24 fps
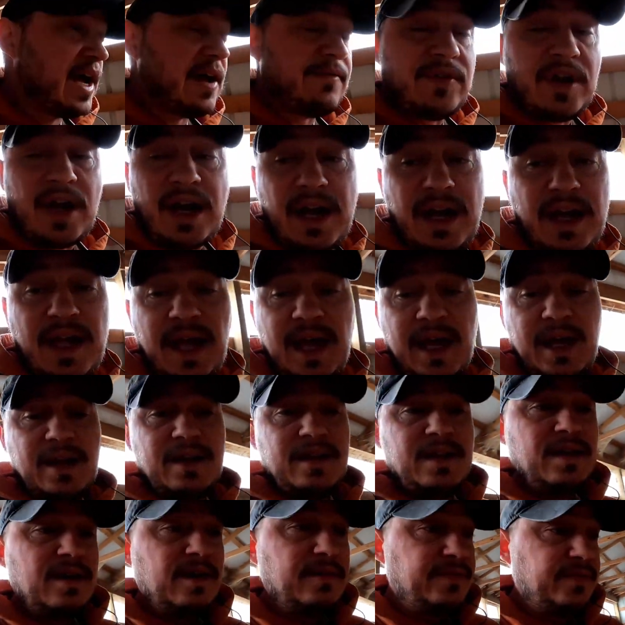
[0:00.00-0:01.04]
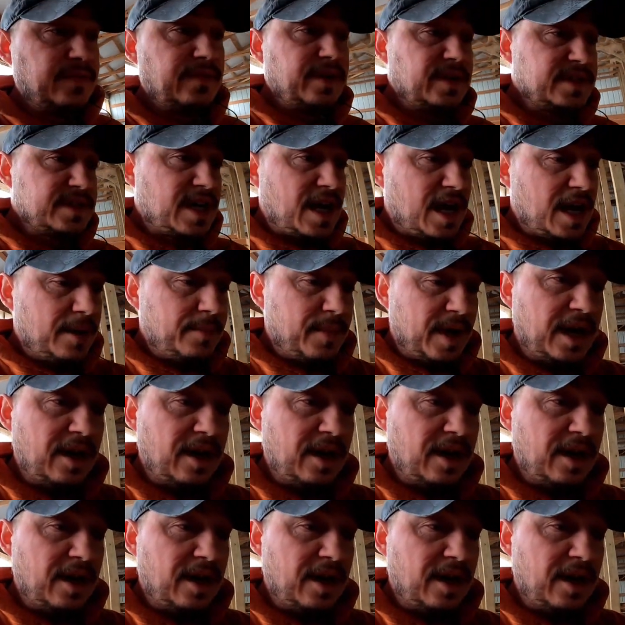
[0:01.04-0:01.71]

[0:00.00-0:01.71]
I have not had enough time.